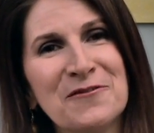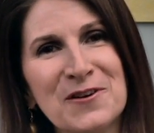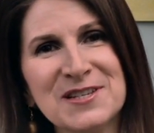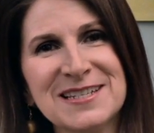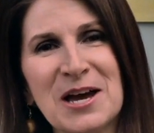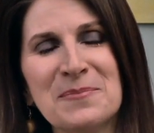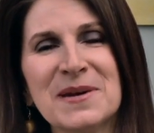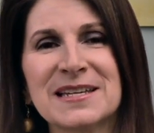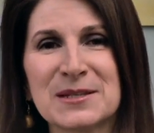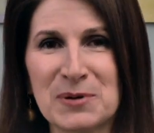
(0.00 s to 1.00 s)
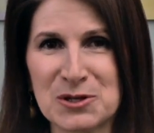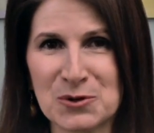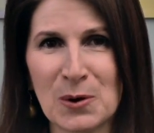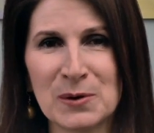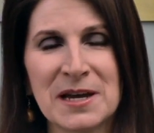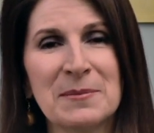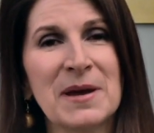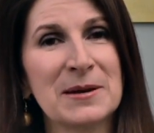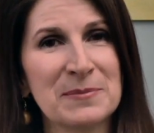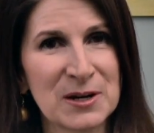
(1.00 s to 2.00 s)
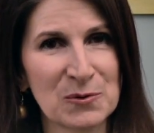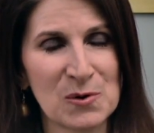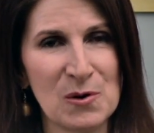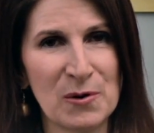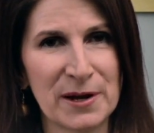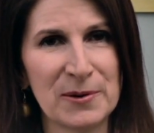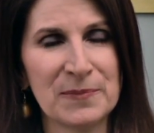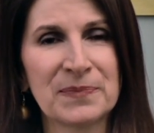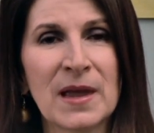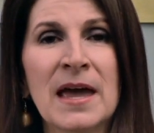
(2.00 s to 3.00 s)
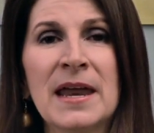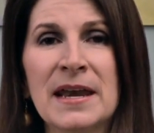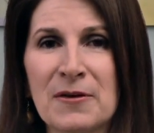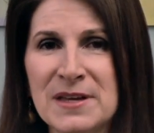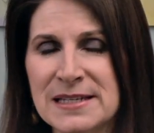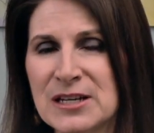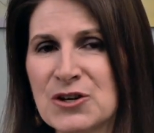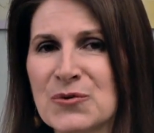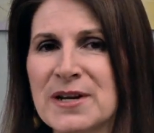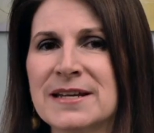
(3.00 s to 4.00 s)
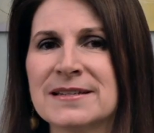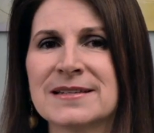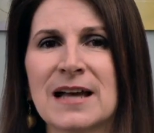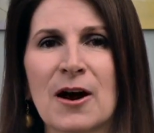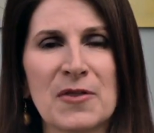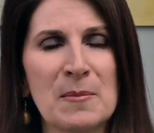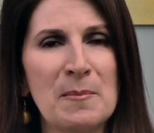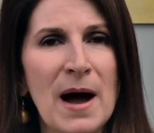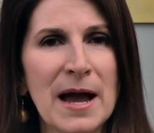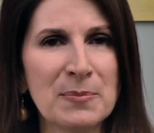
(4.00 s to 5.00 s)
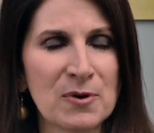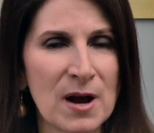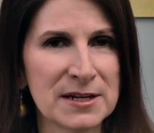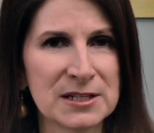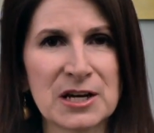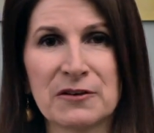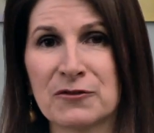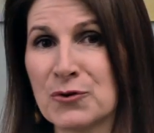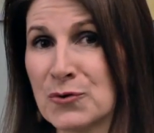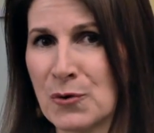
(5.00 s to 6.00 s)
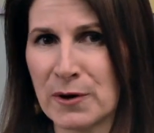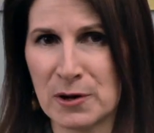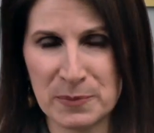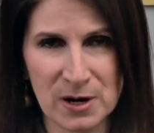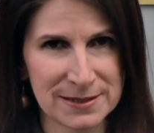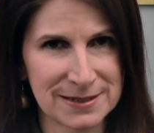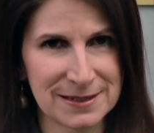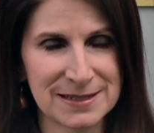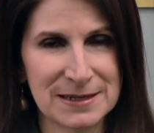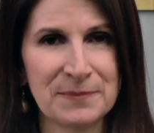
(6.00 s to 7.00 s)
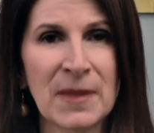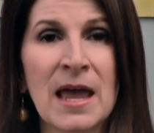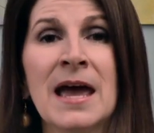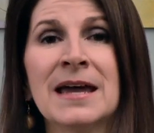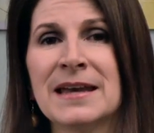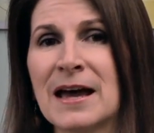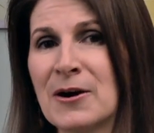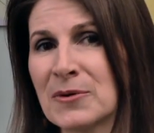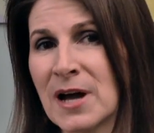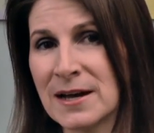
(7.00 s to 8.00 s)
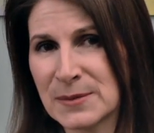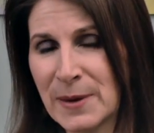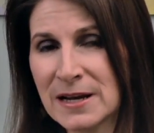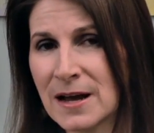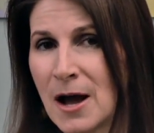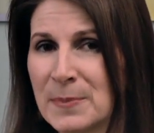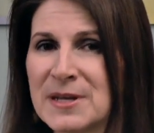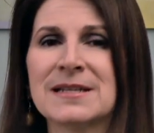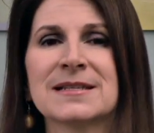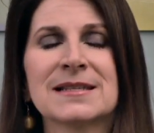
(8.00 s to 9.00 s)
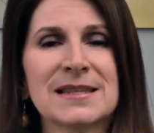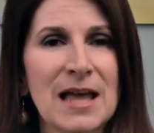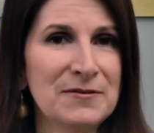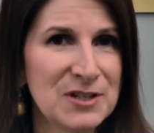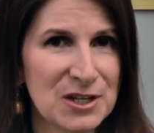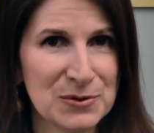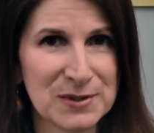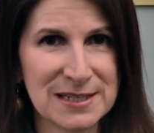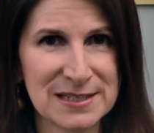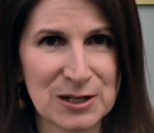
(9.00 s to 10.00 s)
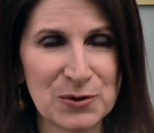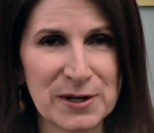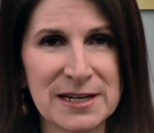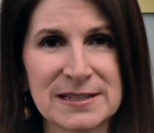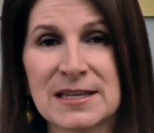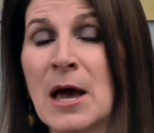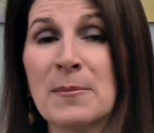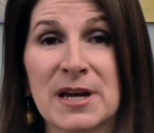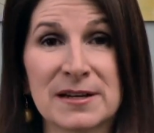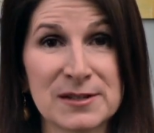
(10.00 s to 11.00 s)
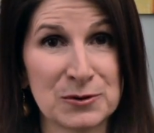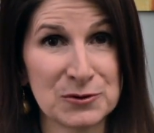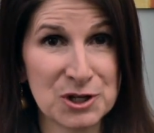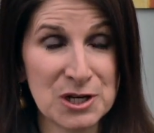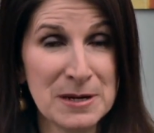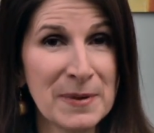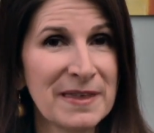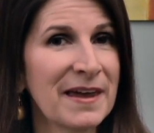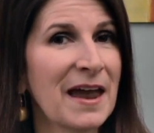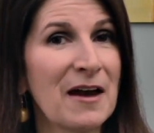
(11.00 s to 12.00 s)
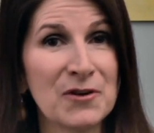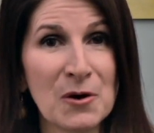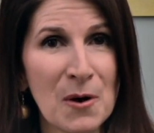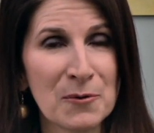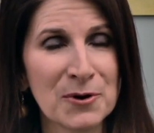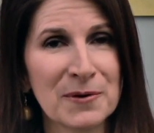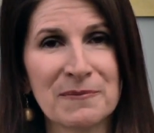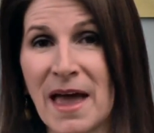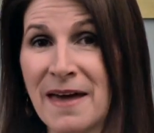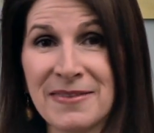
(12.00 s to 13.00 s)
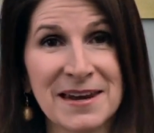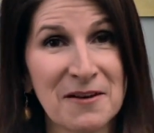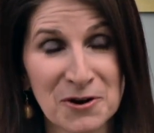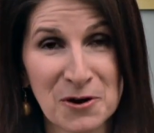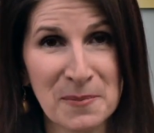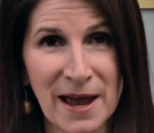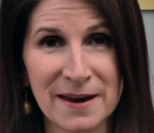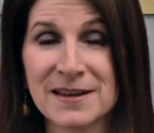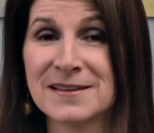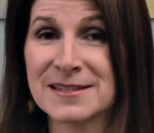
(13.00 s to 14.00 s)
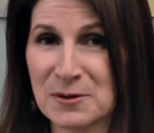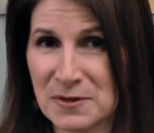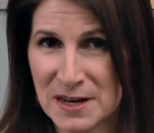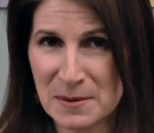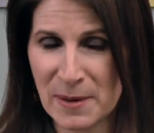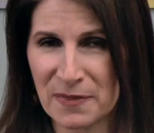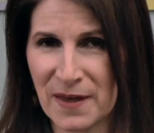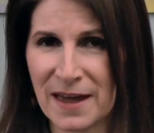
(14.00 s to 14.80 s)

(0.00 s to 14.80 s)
First up is petroleum and mineral oil. Now, these ingredients are the byproduct of crude oil processing. Now, cosmetic companies love to use these ingredients because they're cheap, they have no odor, and they never go bad. So think about